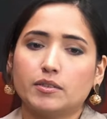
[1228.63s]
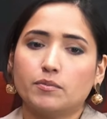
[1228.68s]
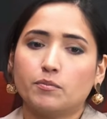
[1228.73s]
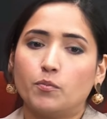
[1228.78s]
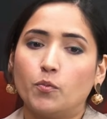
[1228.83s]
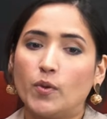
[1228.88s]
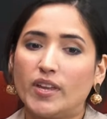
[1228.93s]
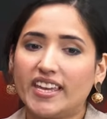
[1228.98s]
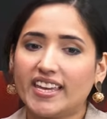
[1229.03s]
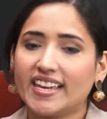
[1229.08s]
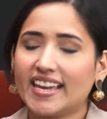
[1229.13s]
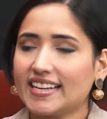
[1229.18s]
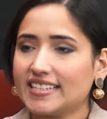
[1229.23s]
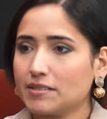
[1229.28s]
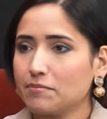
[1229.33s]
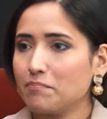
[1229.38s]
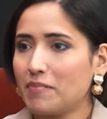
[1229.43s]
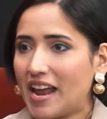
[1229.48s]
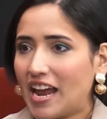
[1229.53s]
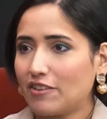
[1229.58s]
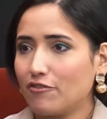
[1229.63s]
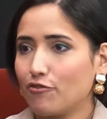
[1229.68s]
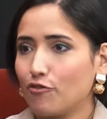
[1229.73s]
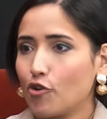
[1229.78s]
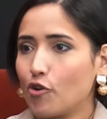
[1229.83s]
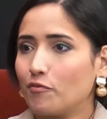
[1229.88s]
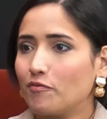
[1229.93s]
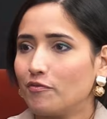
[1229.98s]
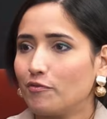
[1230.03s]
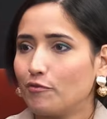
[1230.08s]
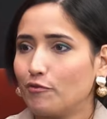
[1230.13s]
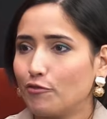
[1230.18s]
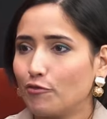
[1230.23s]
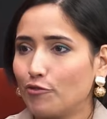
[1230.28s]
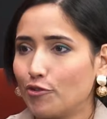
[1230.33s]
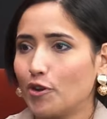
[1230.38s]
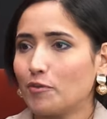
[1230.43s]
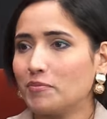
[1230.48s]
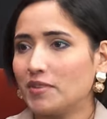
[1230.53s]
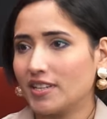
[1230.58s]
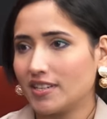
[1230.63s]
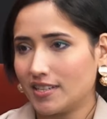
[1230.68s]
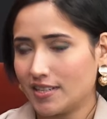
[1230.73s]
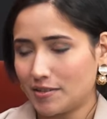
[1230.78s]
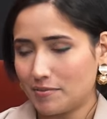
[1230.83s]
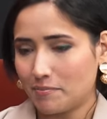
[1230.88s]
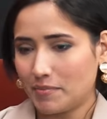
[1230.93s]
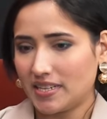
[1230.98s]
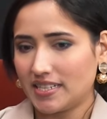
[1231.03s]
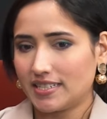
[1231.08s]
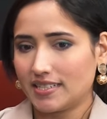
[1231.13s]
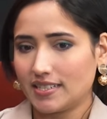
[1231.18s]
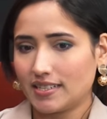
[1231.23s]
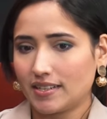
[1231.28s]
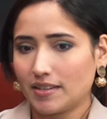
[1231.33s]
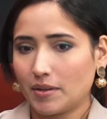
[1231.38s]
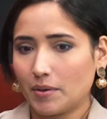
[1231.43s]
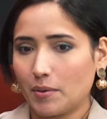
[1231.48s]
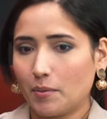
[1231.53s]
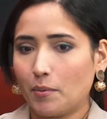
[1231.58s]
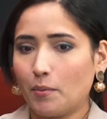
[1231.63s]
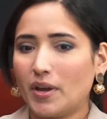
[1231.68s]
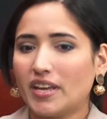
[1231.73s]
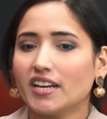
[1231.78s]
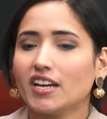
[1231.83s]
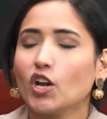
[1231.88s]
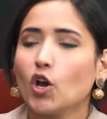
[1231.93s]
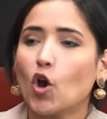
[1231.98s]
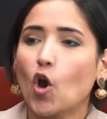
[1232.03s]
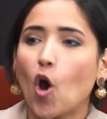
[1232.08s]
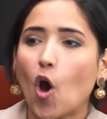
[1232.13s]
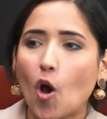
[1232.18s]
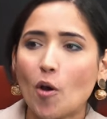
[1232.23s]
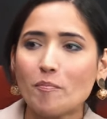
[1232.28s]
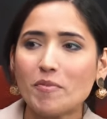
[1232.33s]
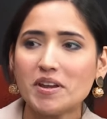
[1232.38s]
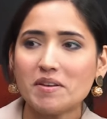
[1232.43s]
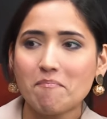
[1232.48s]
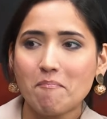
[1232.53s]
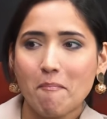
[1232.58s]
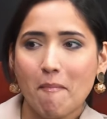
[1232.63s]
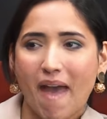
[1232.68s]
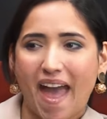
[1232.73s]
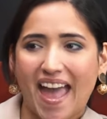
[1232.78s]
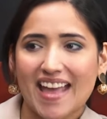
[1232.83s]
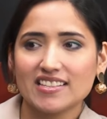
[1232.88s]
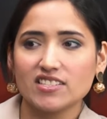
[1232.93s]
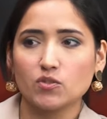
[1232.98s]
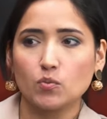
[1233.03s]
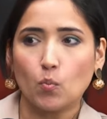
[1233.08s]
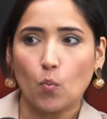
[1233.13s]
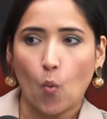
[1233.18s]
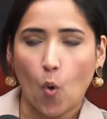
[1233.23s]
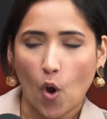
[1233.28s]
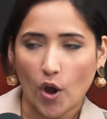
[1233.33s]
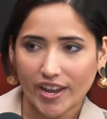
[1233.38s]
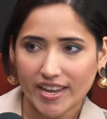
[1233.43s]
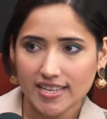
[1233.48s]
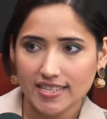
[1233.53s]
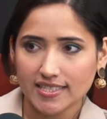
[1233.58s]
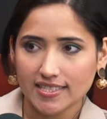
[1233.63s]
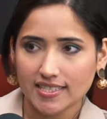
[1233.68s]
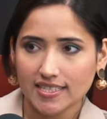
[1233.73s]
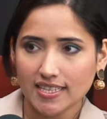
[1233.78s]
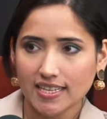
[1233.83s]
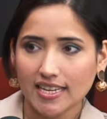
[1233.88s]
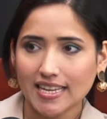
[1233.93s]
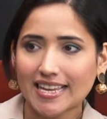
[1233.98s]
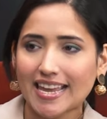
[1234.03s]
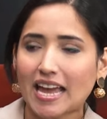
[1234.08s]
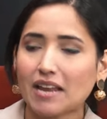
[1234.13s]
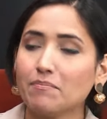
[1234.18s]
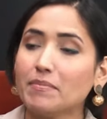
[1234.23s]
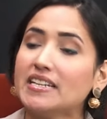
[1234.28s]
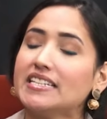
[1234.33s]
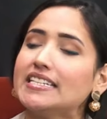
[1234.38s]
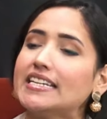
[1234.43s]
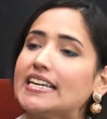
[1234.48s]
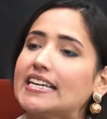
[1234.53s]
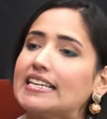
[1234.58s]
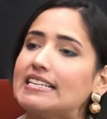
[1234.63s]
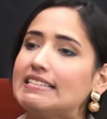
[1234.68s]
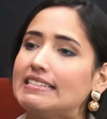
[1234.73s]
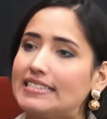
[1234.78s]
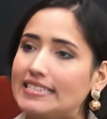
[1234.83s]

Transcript: we get a platform from the government where a common man's voice can be taken